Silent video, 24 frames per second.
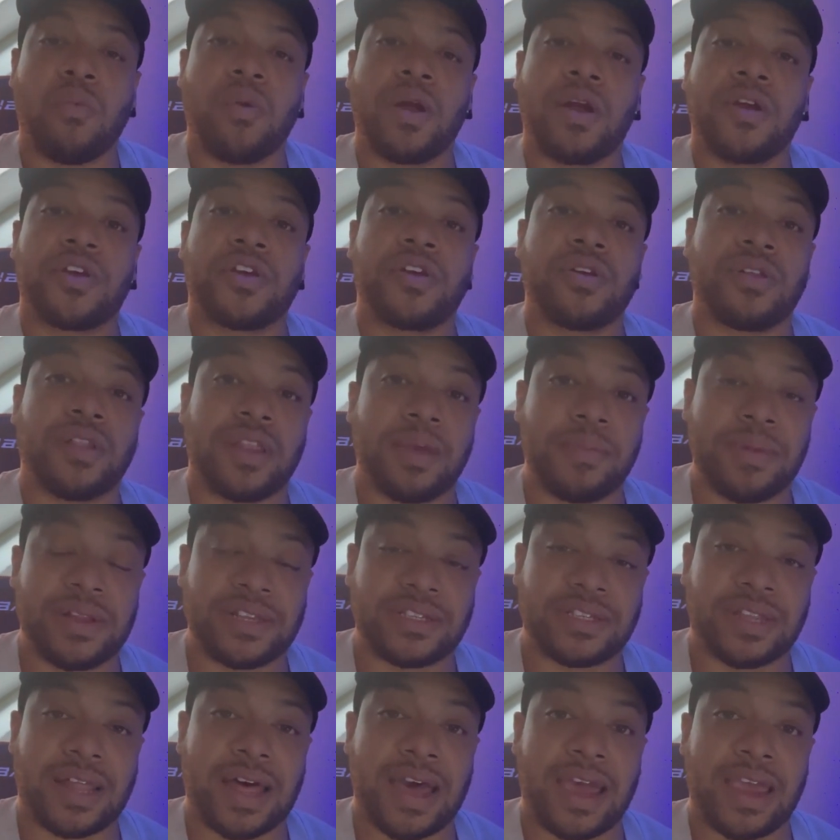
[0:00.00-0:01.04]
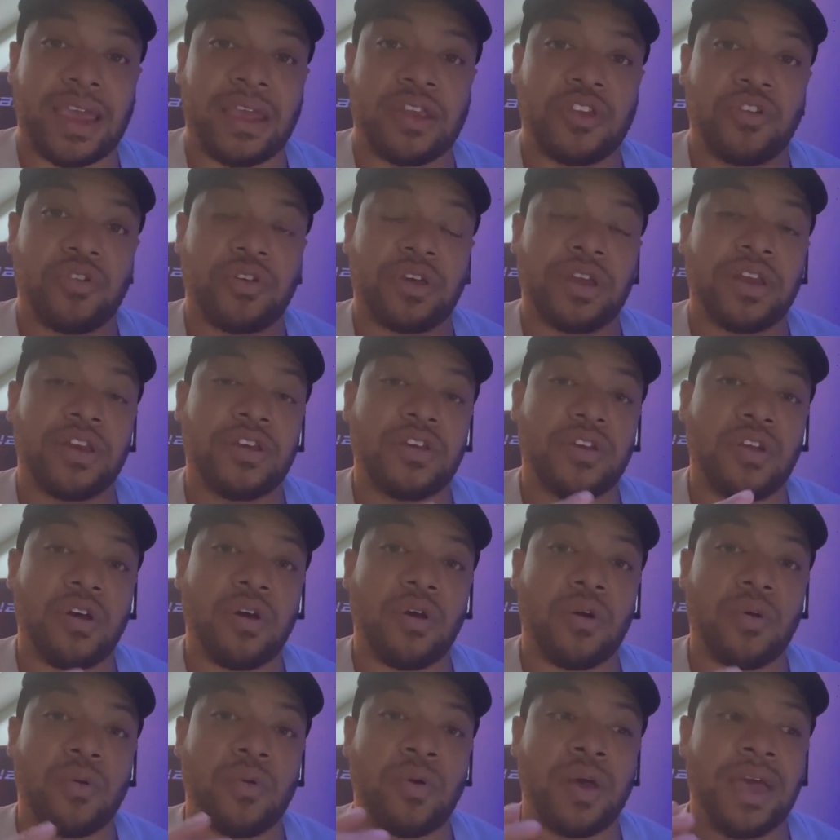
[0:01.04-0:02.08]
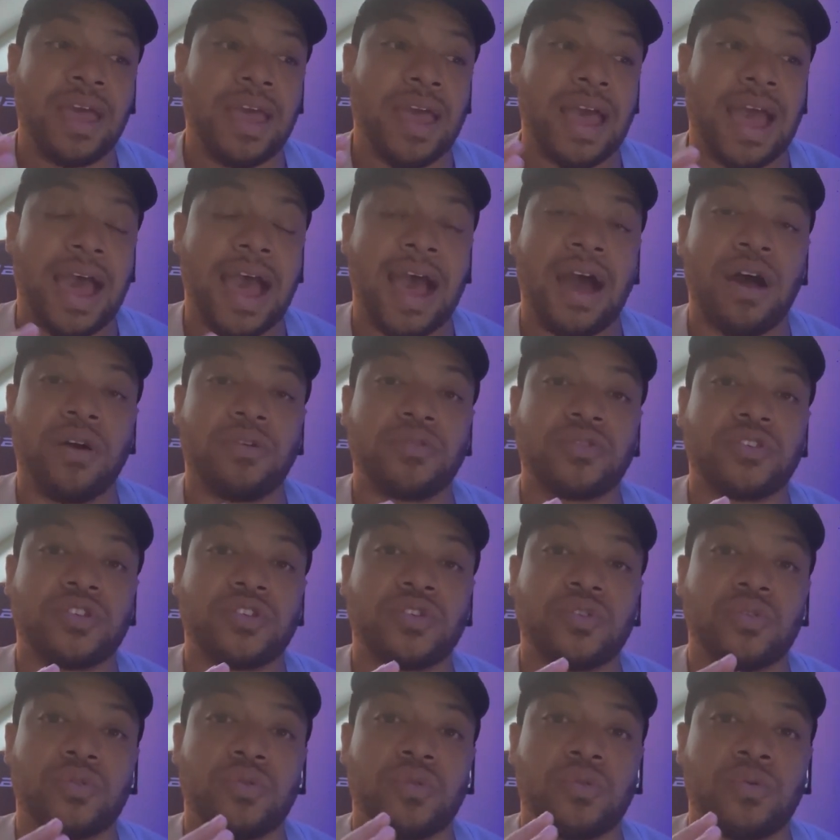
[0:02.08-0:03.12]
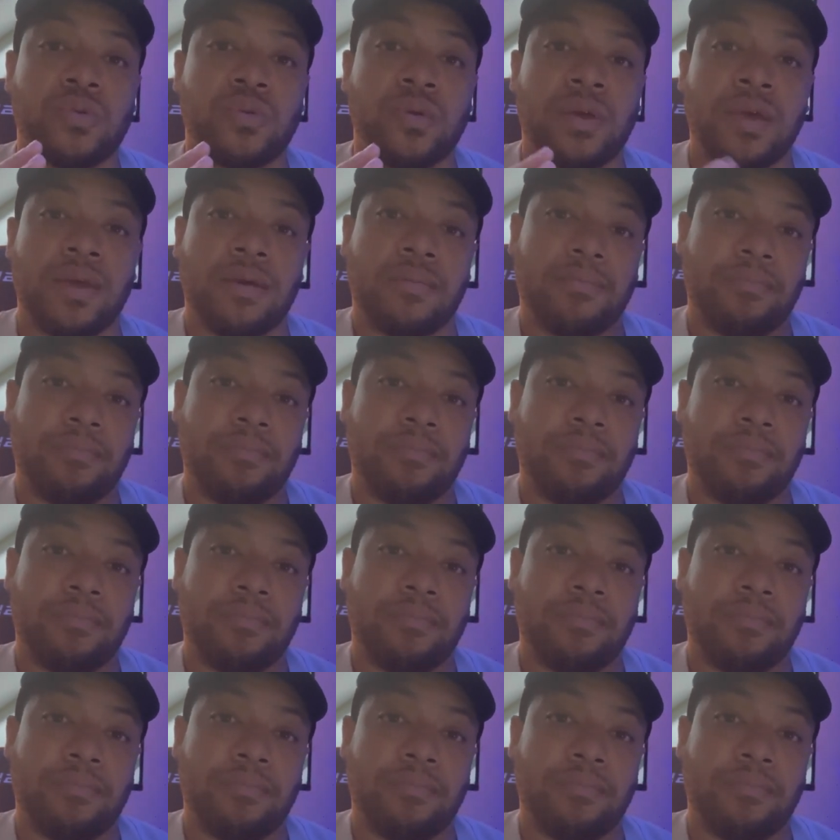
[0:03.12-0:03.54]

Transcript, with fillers: where your limits lie, and you're going to know how to